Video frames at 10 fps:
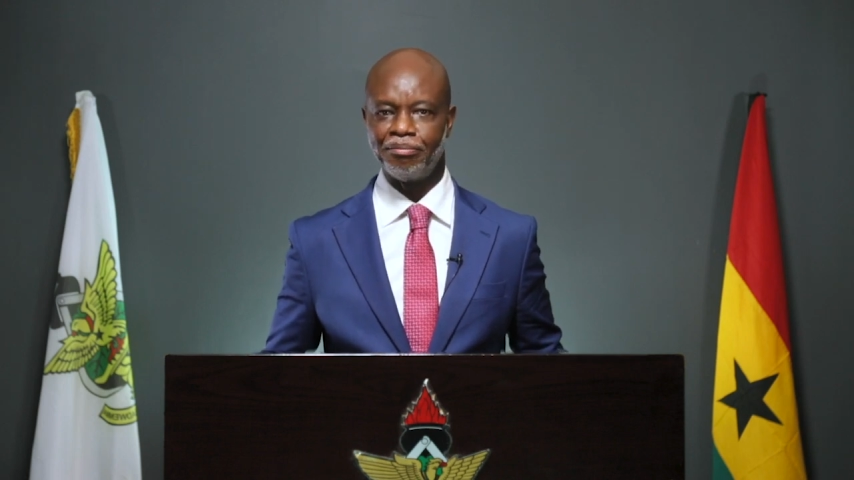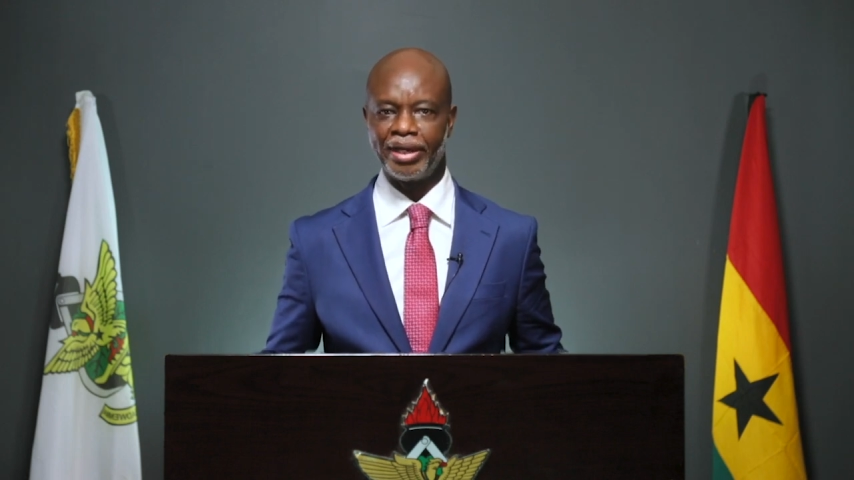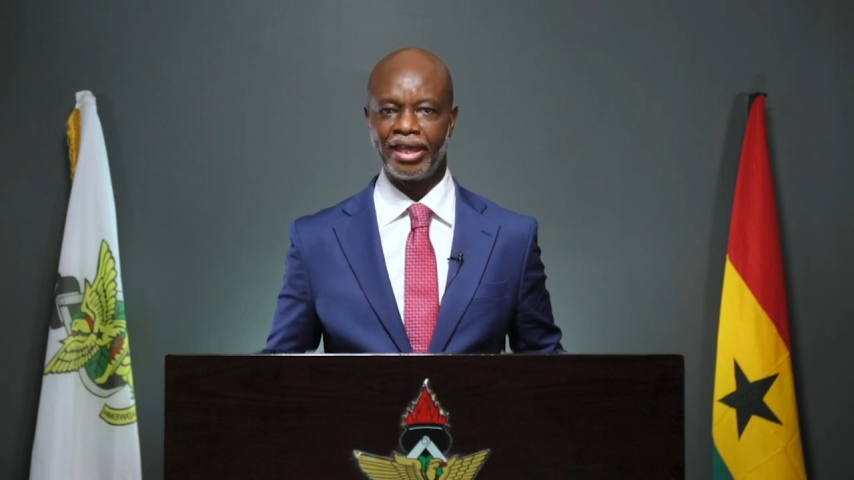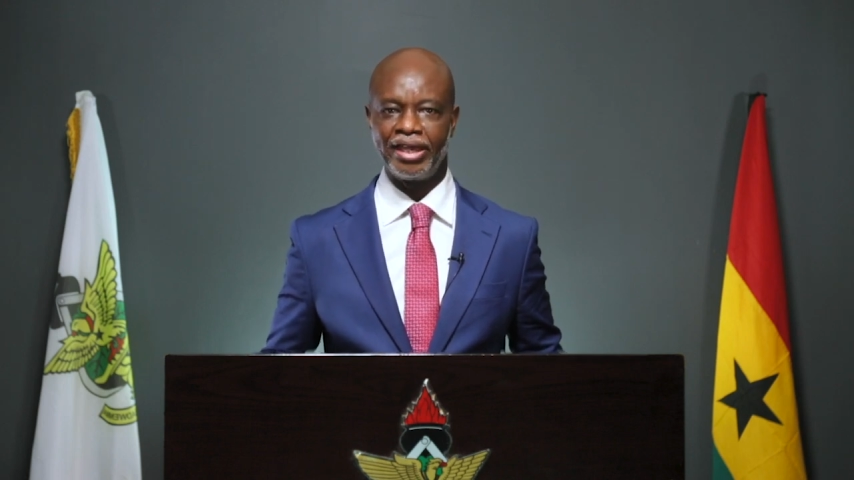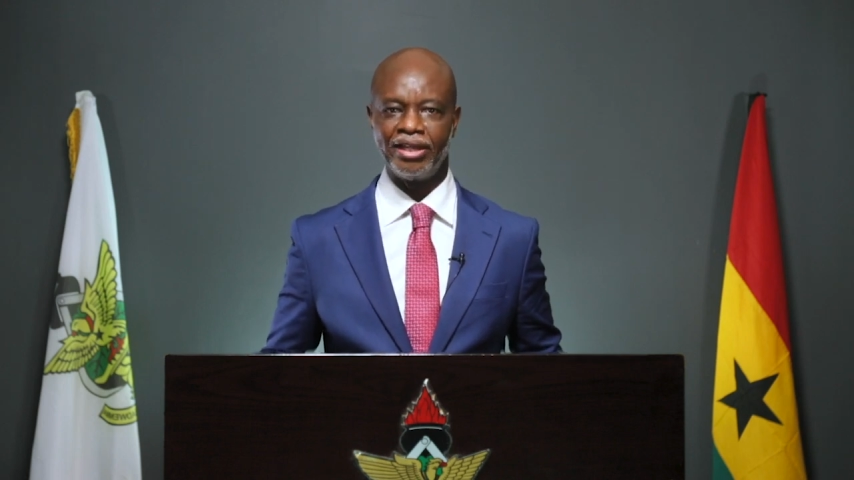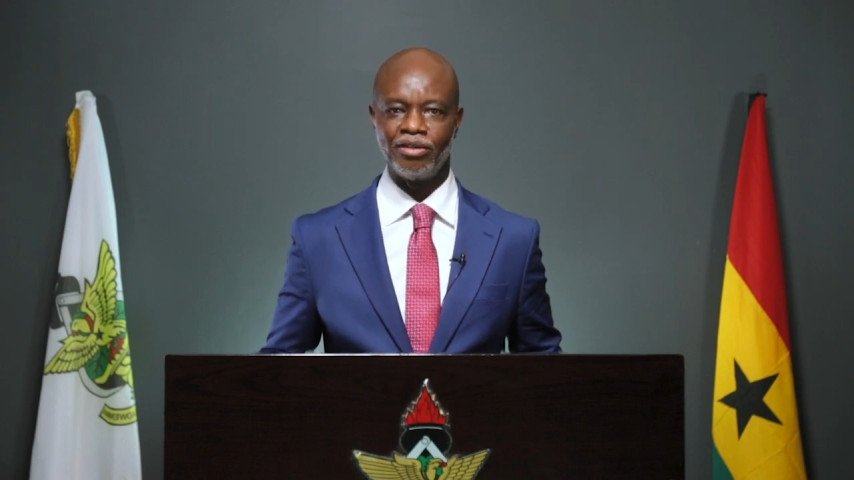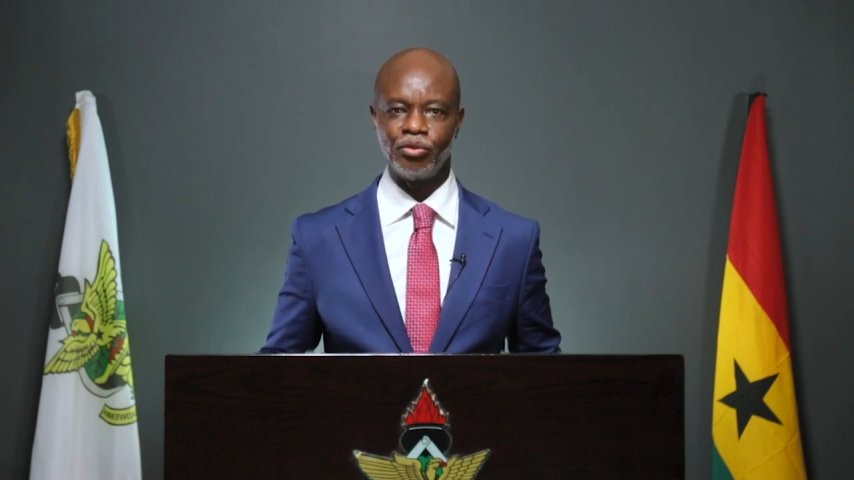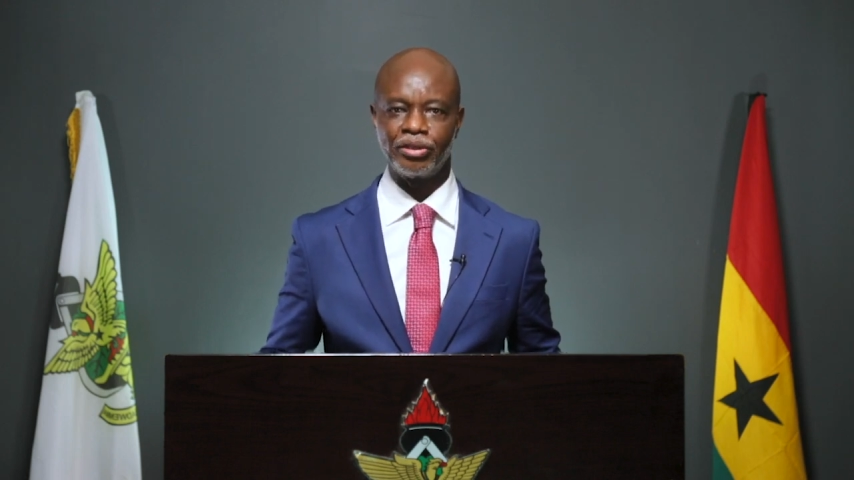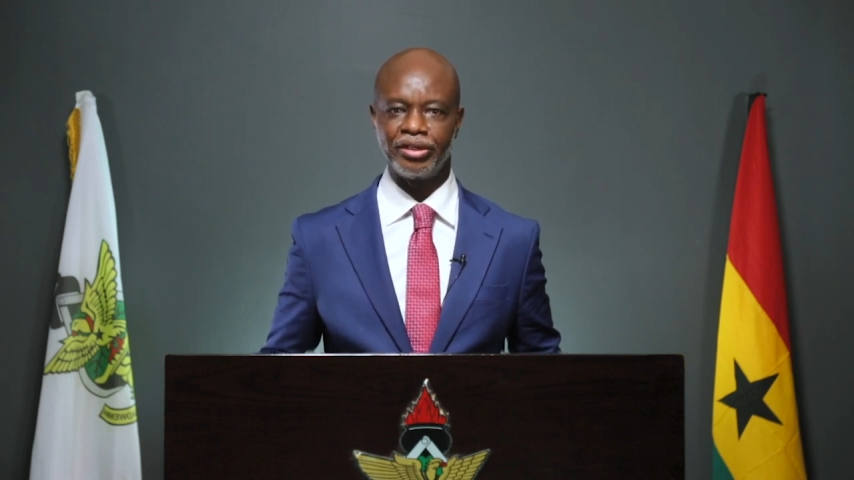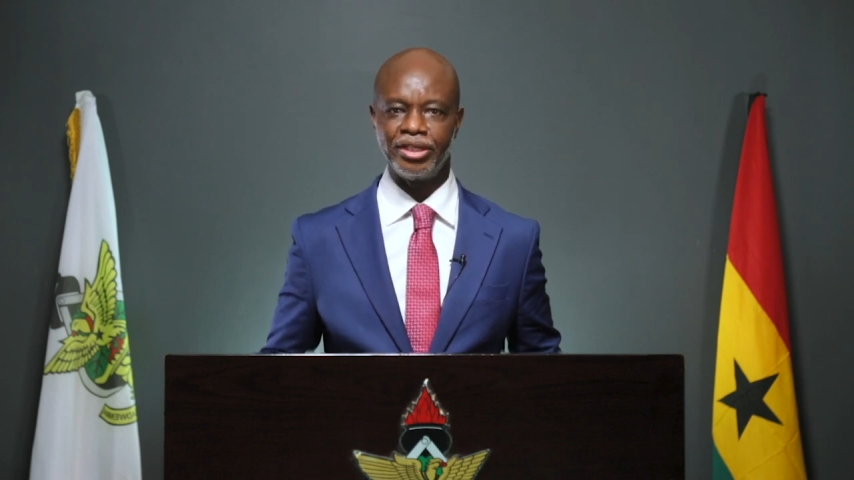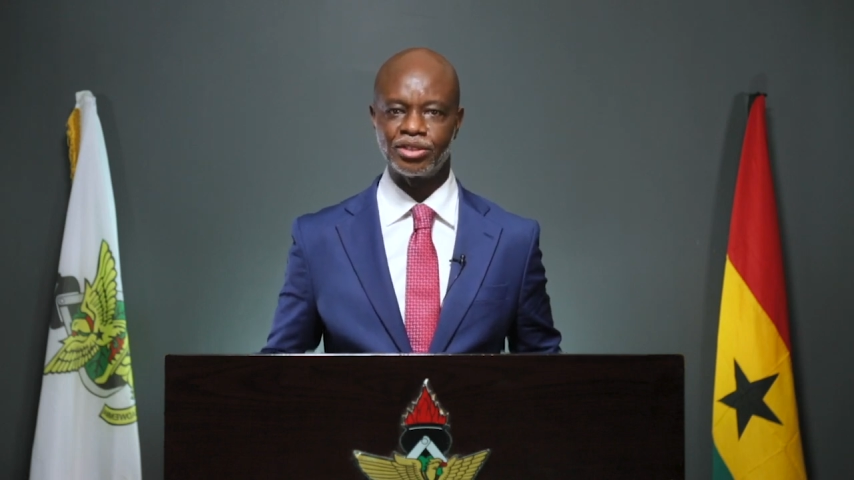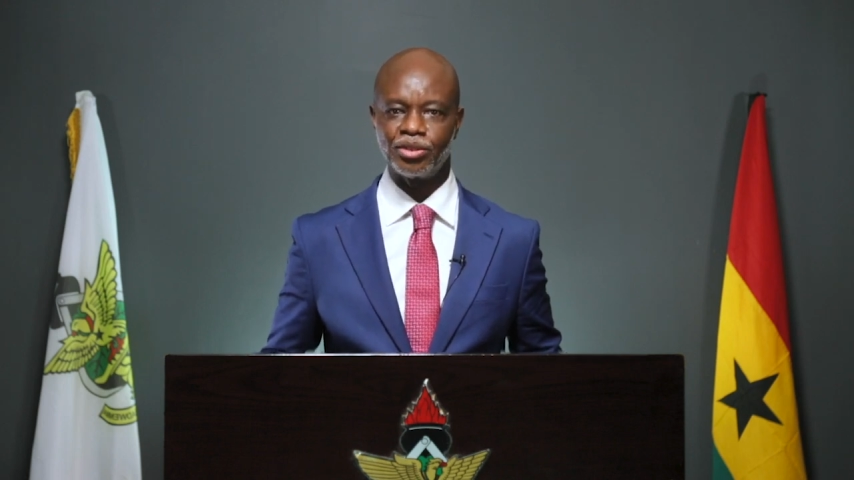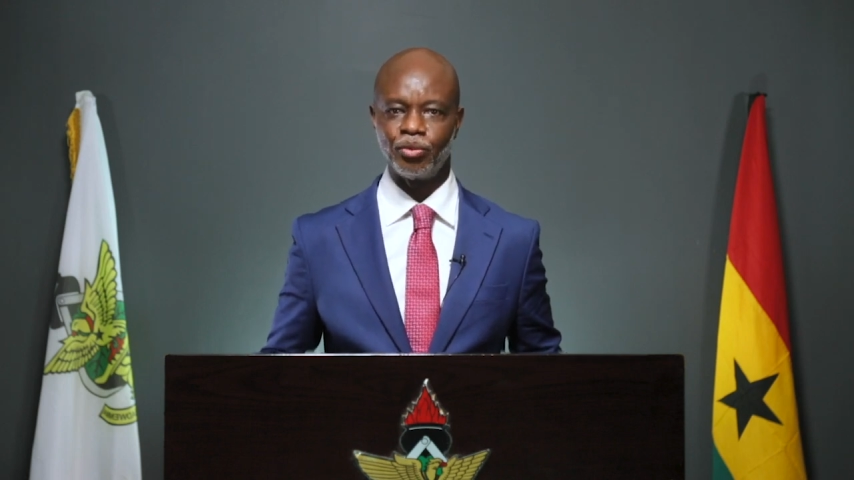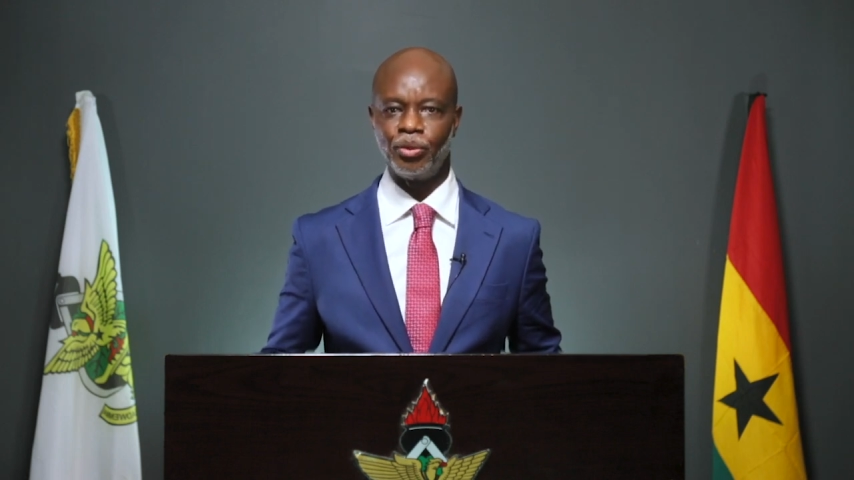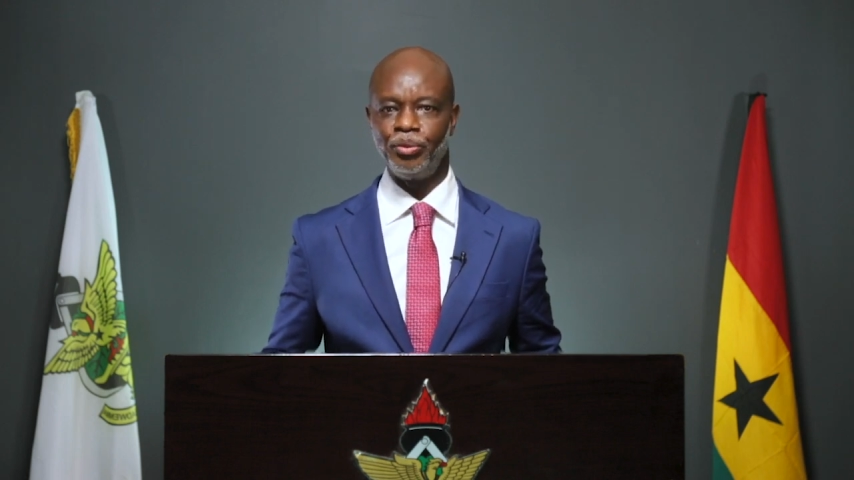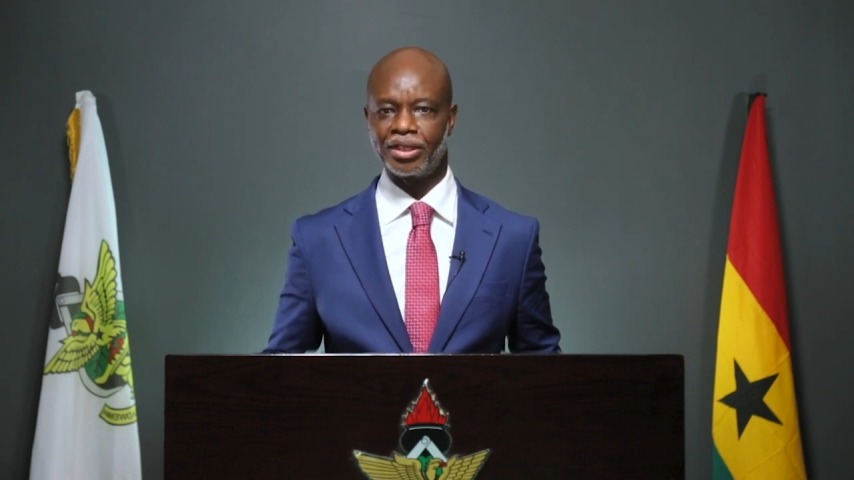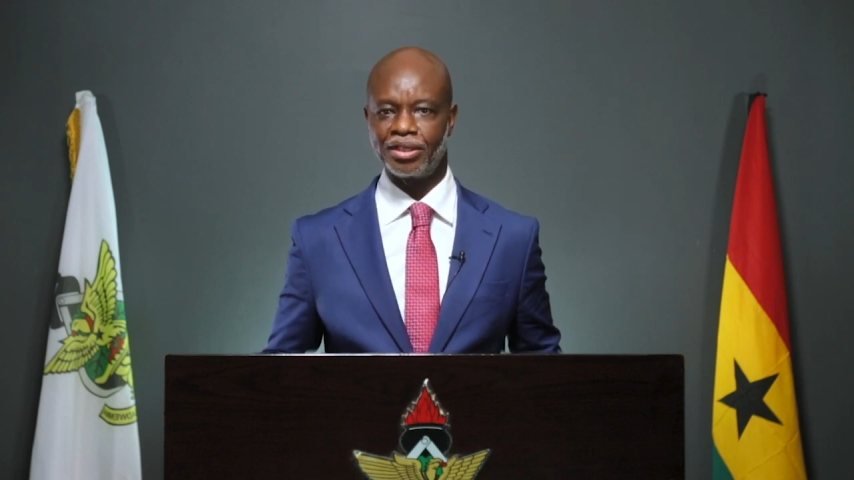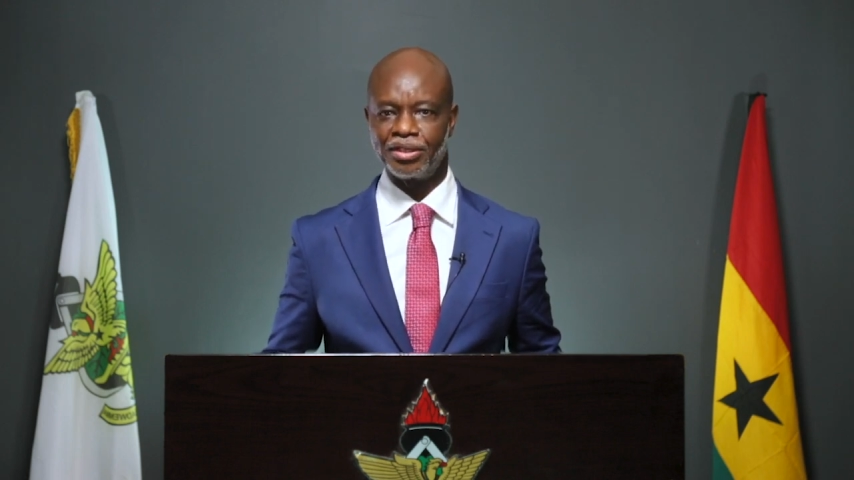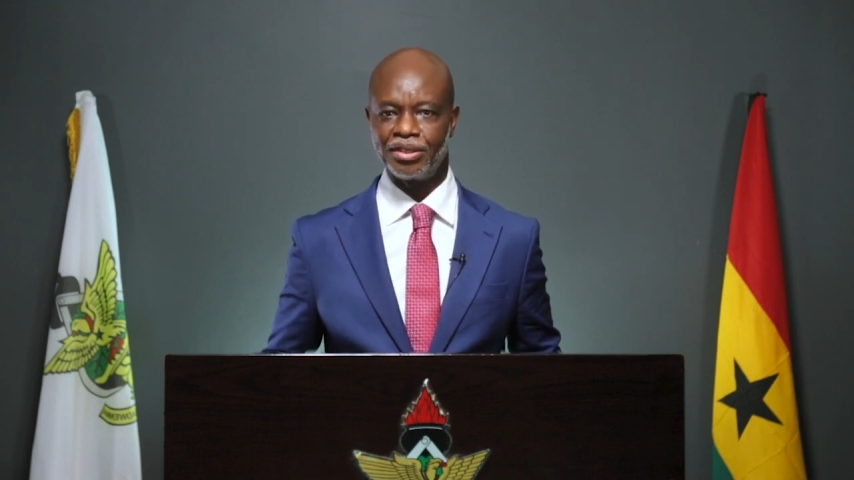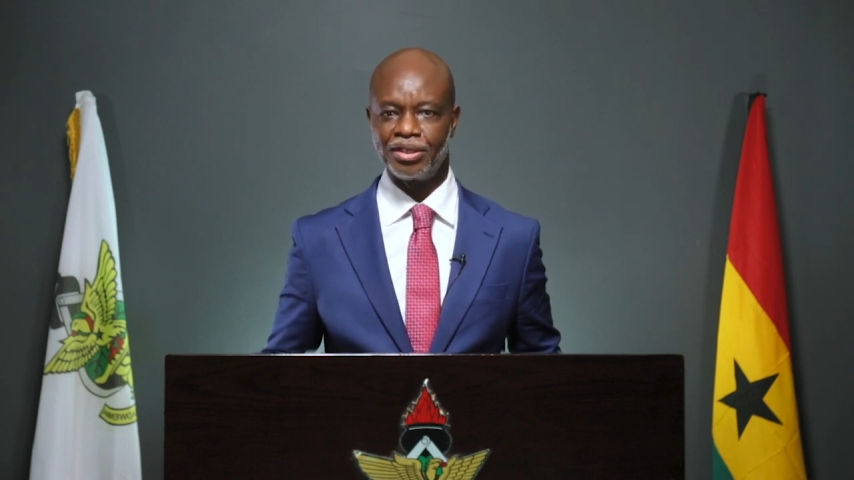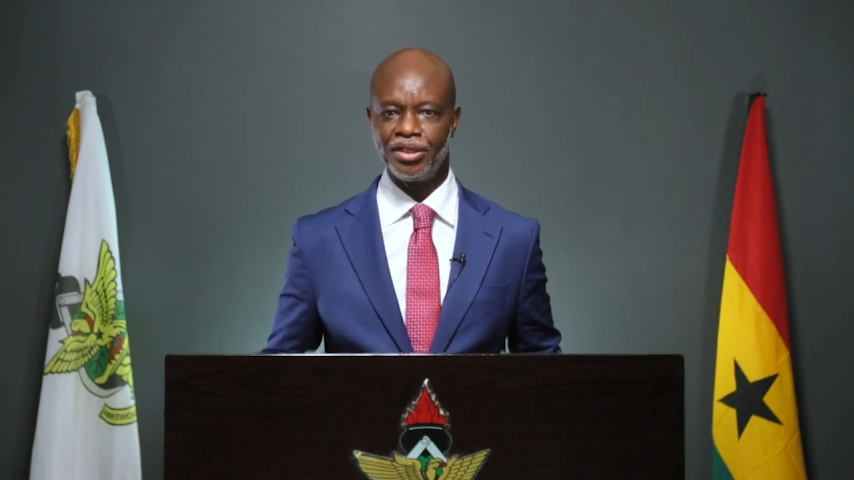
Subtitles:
my A level grades were weak,